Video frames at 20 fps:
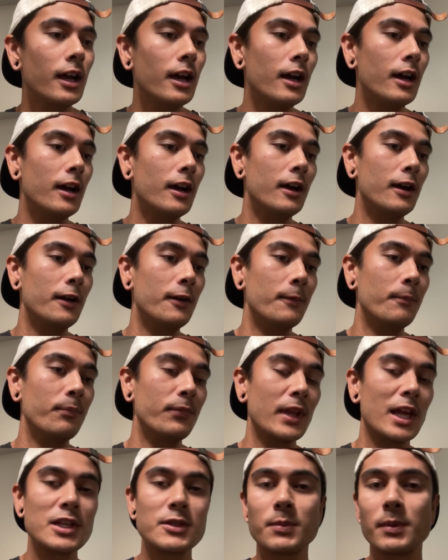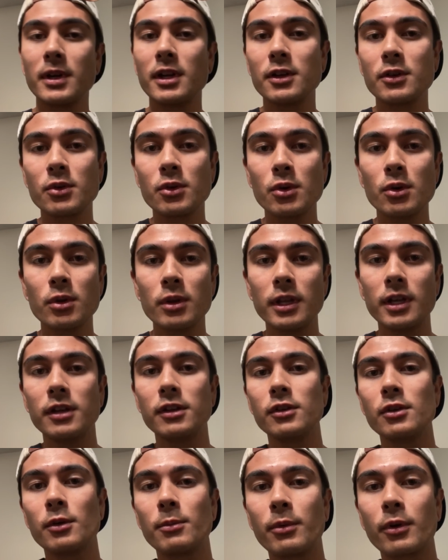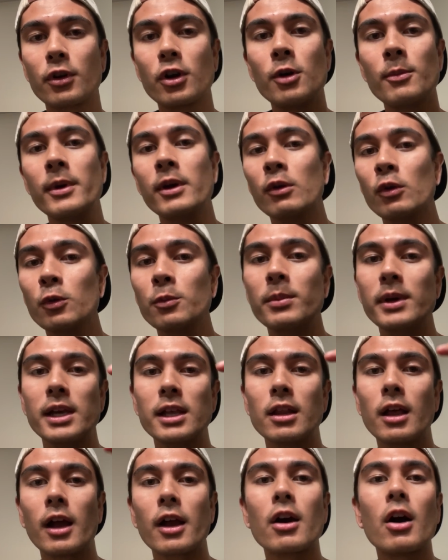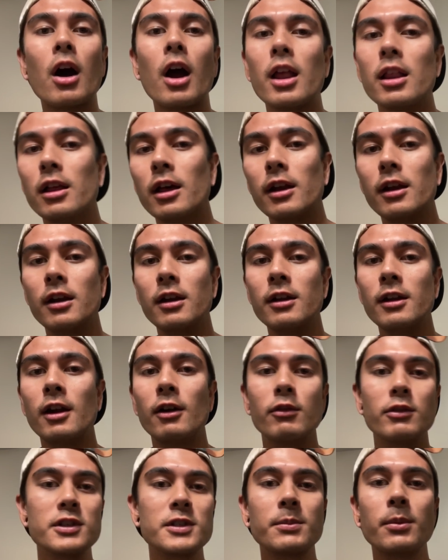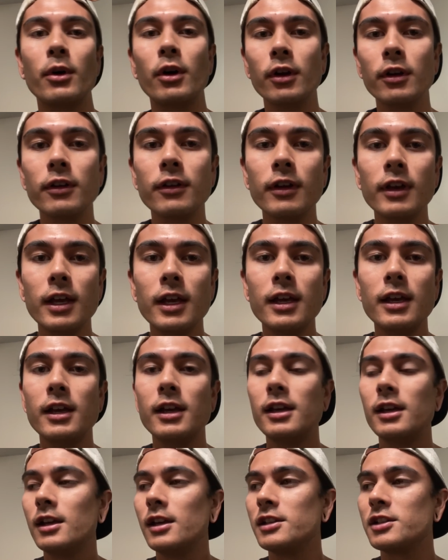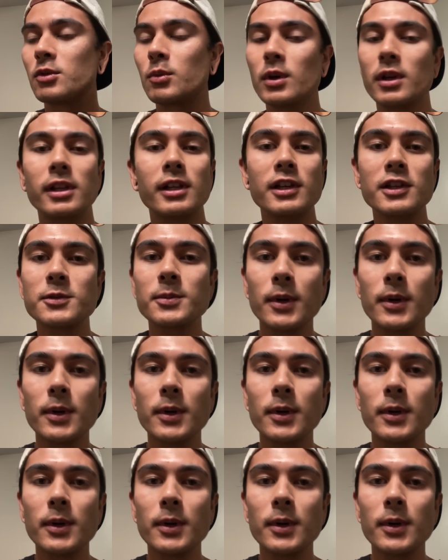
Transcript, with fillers: Um, that's pretty cool, and your comment will be like highlighted and I respond as quickly as